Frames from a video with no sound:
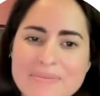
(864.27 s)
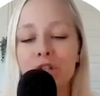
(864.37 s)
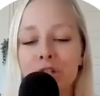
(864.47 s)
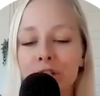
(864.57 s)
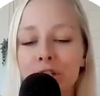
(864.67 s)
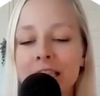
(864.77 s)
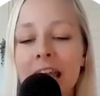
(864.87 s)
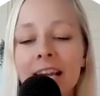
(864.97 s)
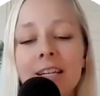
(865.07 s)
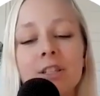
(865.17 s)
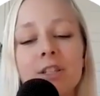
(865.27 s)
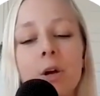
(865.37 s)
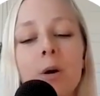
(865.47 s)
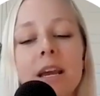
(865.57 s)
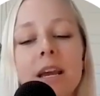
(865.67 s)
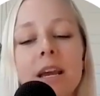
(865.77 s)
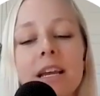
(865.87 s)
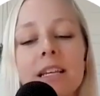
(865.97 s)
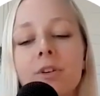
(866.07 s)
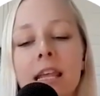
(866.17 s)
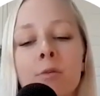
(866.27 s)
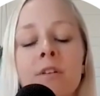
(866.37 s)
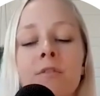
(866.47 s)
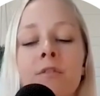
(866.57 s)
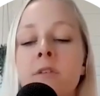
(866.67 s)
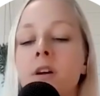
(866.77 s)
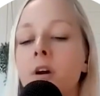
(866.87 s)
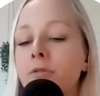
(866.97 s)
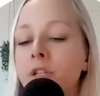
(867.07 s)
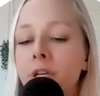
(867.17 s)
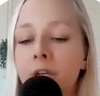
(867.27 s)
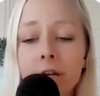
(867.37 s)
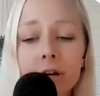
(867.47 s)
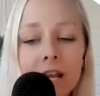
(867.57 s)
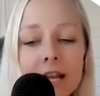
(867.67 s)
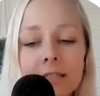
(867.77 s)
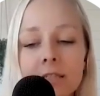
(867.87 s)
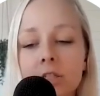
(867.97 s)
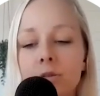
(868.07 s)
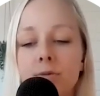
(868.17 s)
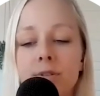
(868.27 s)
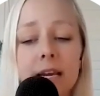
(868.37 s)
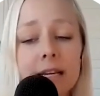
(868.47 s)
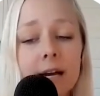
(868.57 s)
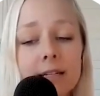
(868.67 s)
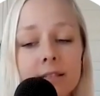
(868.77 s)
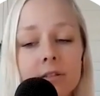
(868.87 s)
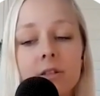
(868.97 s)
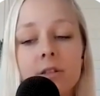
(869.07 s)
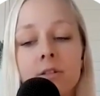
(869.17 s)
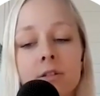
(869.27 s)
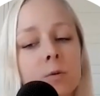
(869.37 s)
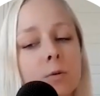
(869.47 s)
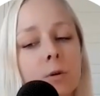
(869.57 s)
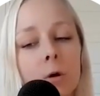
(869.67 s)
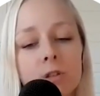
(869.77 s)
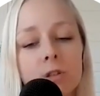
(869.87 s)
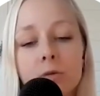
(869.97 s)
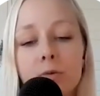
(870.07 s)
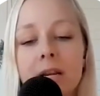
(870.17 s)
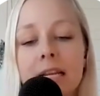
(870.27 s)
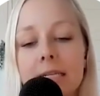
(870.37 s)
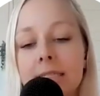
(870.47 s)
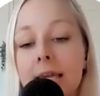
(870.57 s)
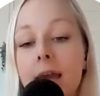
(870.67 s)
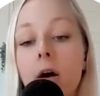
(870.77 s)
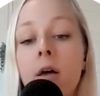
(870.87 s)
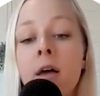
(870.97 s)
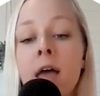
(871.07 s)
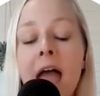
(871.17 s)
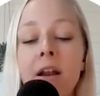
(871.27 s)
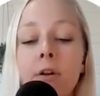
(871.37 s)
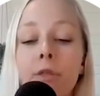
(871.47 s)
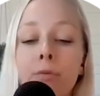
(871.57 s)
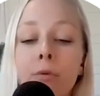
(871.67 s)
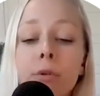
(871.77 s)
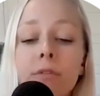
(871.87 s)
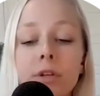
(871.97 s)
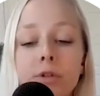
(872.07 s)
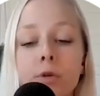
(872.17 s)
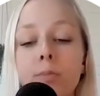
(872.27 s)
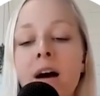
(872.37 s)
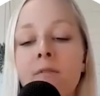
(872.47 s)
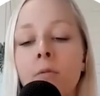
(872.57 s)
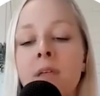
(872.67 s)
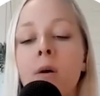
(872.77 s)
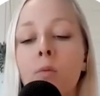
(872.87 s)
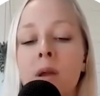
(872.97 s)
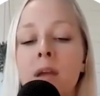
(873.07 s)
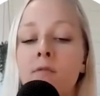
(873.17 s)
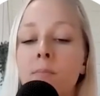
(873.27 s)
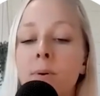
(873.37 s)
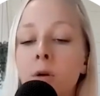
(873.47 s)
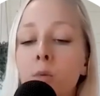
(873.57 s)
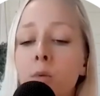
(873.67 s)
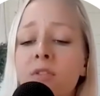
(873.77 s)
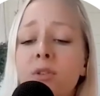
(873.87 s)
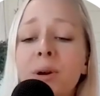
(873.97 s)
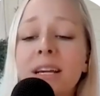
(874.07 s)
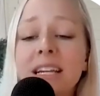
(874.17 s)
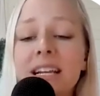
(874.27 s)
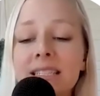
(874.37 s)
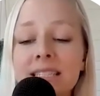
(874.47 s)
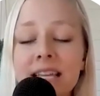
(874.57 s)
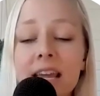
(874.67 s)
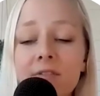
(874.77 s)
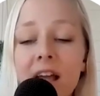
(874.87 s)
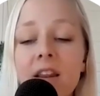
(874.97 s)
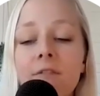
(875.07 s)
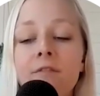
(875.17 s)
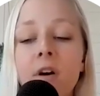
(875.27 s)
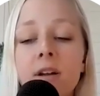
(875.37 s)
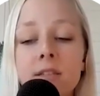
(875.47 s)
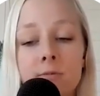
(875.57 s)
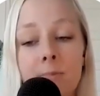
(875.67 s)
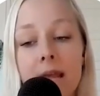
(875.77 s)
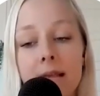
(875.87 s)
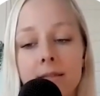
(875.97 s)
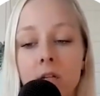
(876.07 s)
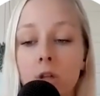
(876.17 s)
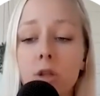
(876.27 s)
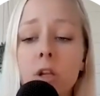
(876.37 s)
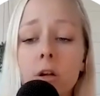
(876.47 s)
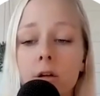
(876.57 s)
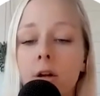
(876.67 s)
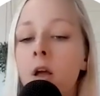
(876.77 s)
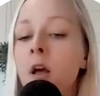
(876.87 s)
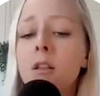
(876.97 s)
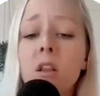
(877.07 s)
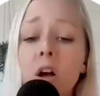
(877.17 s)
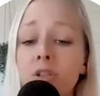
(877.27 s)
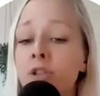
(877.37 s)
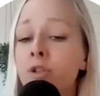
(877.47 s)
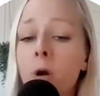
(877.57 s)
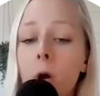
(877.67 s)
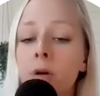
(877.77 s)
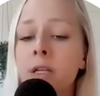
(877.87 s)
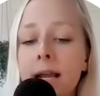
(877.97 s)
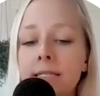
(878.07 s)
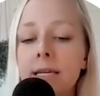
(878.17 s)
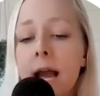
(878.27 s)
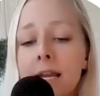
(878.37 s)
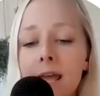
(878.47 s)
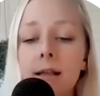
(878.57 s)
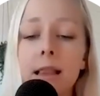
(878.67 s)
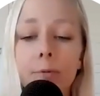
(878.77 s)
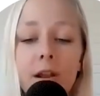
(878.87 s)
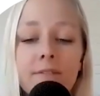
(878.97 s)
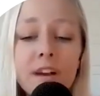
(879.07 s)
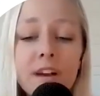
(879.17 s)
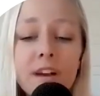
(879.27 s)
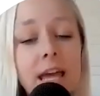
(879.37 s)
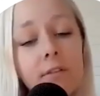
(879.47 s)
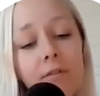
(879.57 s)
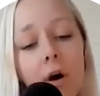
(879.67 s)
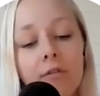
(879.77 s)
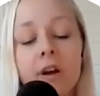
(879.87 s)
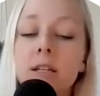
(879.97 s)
Sure thing. So it's for anyone from the coaching curious to side hustlers to coaches ready to scale. And through the virtual platform that we've built, we've created a safe and fun space to learn, launch, grow, connect, ideate, collaborate, vent, and evolve